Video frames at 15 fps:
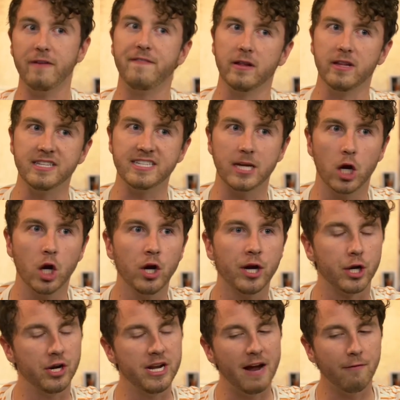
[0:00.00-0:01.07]
feelings get hurt,
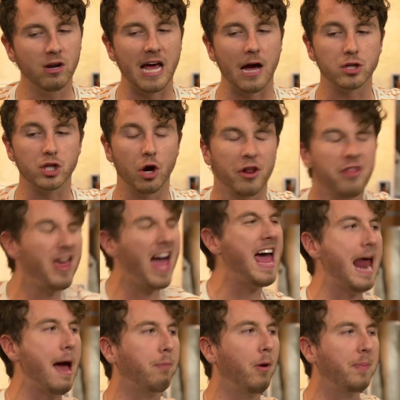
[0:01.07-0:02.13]
and you're never allowed to go to
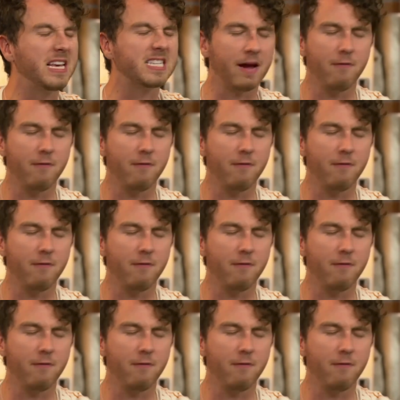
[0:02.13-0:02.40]
that Applebee's